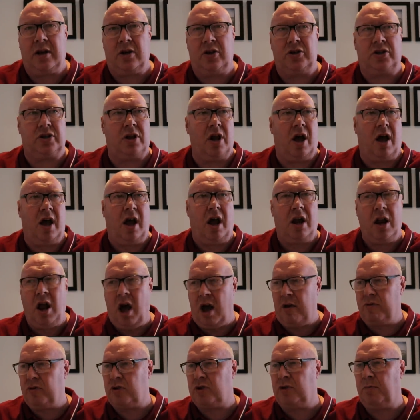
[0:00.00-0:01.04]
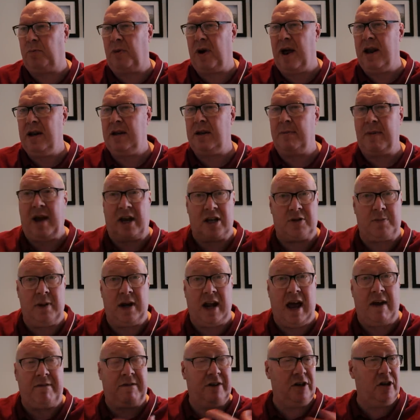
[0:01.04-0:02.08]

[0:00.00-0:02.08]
Because like, I like Russell Brand, he makes me laugh,